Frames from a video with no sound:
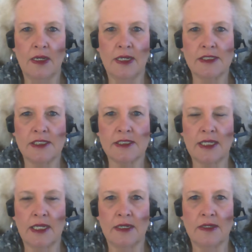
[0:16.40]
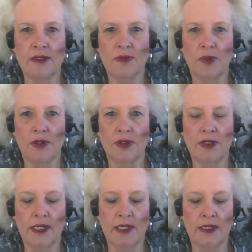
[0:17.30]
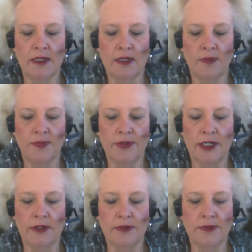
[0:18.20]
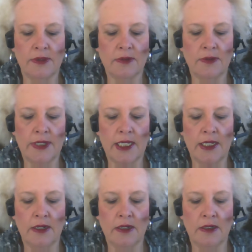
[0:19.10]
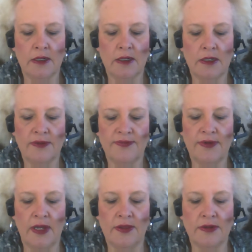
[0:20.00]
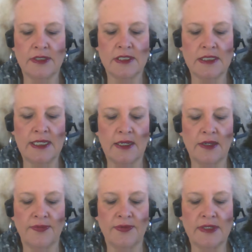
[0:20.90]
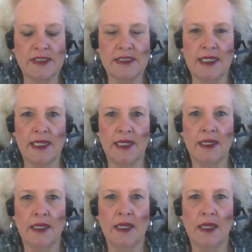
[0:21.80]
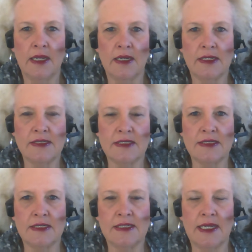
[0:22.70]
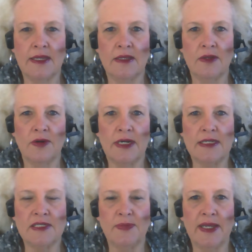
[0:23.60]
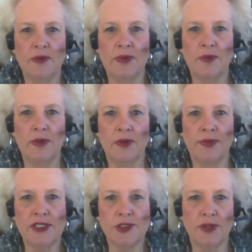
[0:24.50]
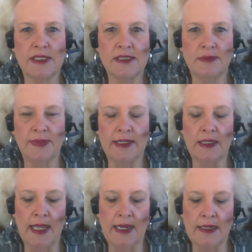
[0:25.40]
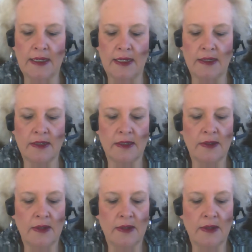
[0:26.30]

Let's just get into the Word and a little prayer real quick here. Father, just thank you for this day. This is the day the Lord has made. We will rejoice and be glad in it.